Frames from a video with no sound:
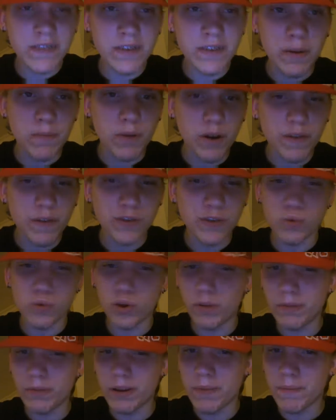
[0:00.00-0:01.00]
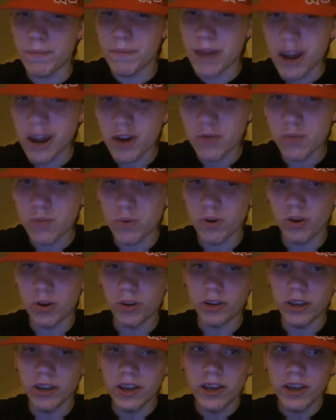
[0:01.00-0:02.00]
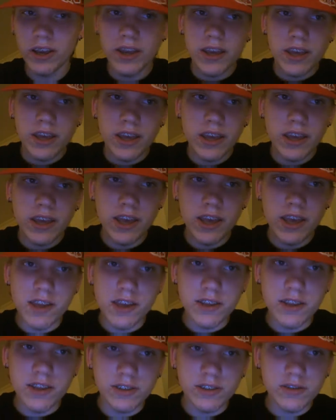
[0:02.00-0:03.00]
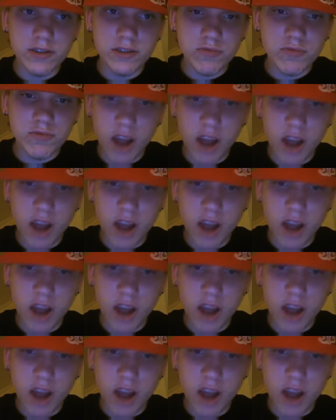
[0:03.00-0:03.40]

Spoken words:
a perfect world, but a better world, is not